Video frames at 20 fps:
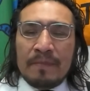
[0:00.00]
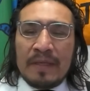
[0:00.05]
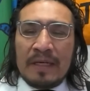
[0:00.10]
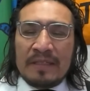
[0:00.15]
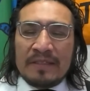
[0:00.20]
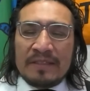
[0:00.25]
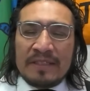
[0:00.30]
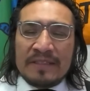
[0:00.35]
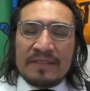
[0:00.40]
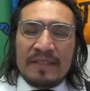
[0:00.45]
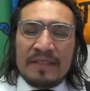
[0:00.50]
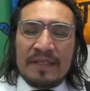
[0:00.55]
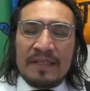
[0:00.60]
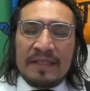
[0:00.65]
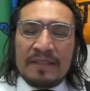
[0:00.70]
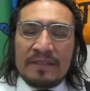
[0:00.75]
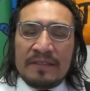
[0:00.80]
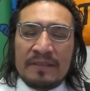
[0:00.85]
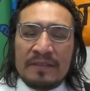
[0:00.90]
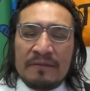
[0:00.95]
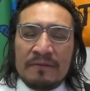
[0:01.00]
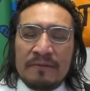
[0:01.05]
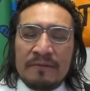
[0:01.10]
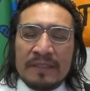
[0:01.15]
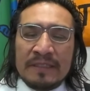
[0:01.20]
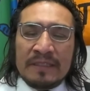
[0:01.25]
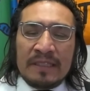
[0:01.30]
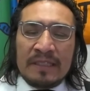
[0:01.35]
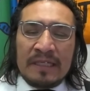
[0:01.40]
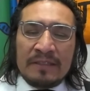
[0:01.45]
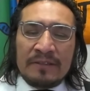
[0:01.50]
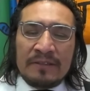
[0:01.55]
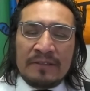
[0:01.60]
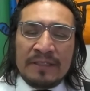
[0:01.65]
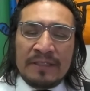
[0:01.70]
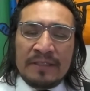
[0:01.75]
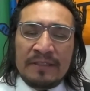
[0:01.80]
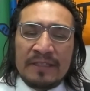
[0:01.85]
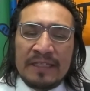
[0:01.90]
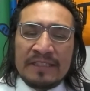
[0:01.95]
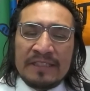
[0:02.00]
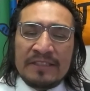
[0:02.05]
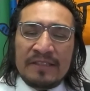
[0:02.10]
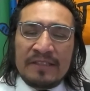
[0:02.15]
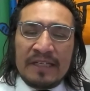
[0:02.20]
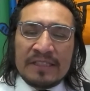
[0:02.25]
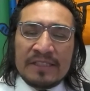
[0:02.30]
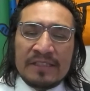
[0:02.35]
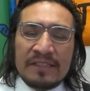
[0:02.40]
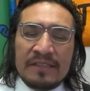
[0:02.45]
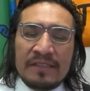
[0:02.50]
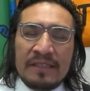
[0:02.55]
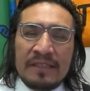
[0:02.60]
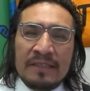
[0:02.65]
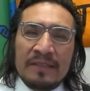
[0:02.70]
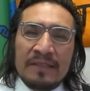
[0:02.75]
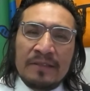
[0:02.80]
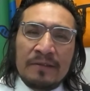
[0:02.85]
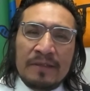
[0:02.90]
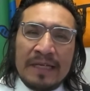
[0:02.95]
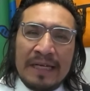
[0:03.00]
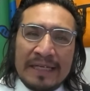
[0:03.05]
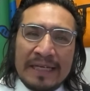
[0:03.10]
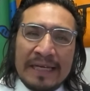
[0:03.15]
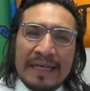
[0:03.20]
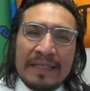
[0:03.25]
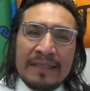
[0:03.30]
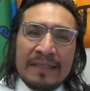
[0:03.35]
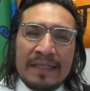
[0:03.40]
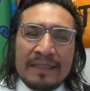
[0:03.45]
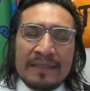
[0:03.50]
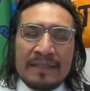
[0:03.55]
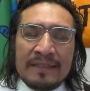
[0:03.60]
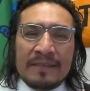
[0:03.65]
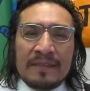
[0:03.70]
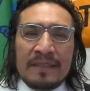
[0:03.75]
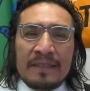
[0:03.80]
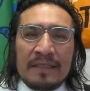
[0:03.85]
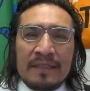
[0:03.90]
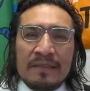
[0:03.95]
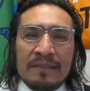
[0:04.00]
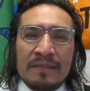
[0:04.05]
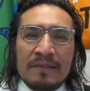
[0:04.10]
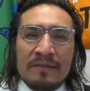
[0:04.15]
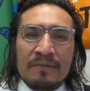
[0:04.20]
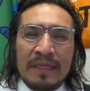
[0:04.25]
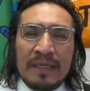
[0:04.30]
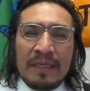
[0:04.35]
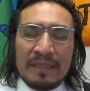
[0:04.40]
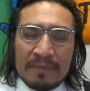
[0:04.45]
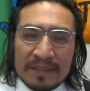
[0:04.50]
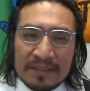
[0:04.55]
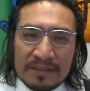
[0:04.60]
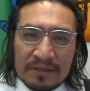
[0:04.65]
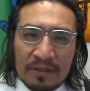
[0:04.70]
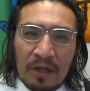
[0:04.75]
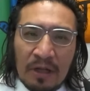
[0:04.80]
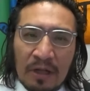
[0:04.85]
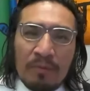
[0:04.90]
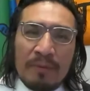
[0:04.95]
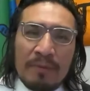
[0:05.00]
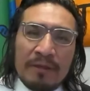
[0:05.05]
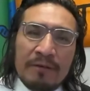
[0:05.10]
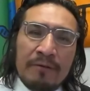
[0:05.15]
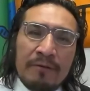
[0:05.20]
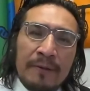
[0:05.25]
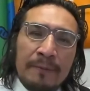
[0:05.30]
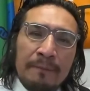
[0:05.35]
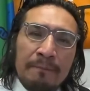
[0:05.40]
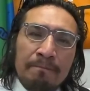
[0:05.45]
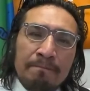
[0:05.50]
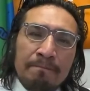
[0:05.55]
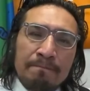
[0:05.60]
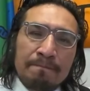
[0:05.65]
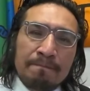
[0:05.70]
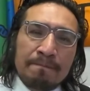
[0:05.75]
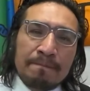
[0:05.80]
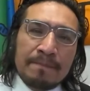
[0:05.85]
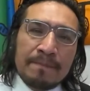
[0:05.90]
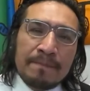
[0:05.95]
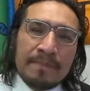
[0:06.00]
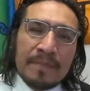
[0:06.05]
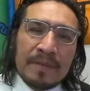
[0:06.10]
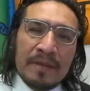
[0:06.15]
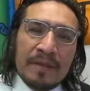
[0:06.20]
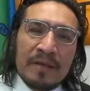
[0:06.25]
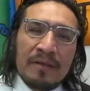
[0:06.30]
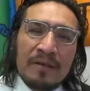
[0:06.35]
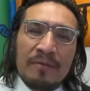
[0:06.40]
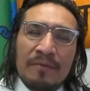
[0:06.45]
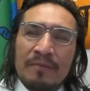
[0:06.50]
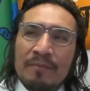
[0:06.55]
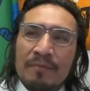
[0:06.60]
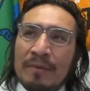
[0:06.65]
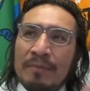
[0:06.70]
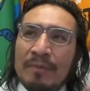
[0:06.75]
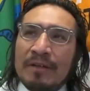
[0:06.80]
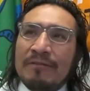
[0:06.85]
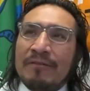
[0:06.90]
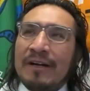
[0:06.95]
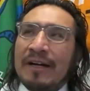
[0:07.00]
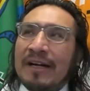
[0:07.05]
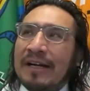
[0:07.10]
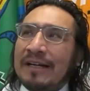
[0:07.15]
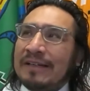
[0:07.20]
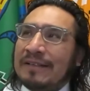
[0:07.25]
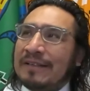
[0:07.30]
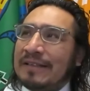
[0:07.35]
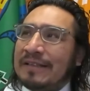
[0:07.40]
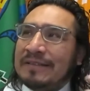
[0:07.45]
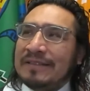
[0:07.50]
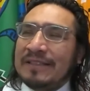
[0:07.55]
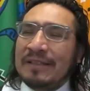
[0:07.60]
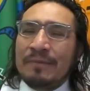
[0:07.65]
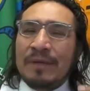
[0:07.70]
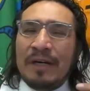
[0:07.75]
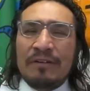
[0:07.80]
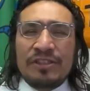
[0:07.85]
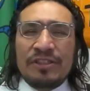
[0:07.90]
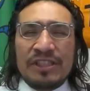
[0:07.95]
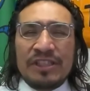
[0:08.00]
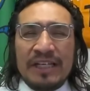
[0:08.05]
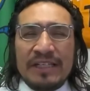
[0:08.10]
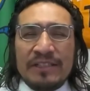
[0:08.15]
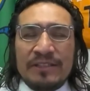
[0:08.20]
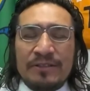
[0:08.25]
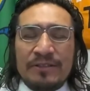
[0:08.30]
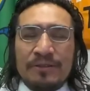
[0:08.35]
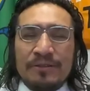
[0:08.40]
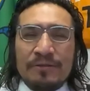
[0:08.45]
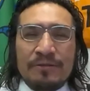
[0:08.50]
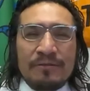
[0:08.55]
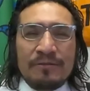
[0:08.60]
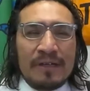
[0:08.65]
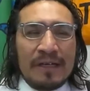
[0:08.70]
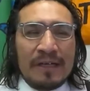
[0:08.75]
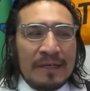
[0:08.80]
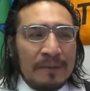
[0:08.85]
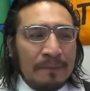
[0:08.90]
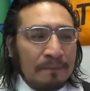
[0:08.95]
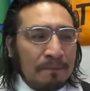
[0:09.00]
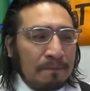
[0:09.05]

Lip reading: Jessie, when during her introduction, again, that's my name is Saul Mamakwa. Mamakwa somehow changed to uh,